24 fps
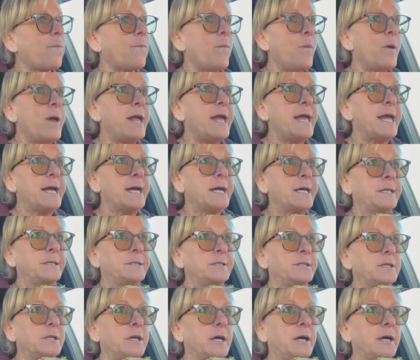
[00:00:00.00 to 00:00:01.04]

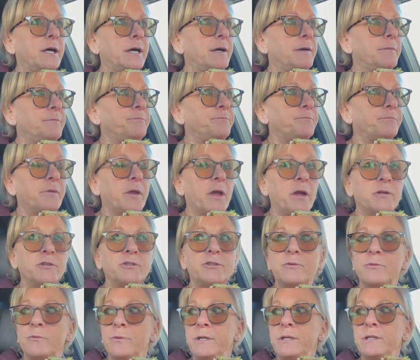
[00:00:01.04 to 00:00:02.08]
and gosh,
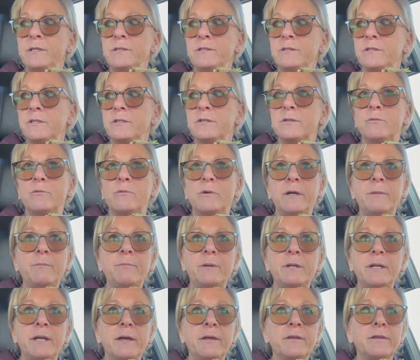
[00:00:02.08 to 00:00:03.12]
the wind is just
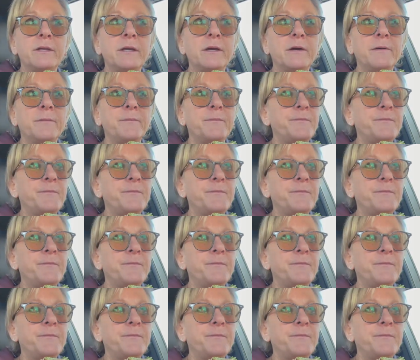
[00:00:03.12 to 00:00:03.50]
whipping out there.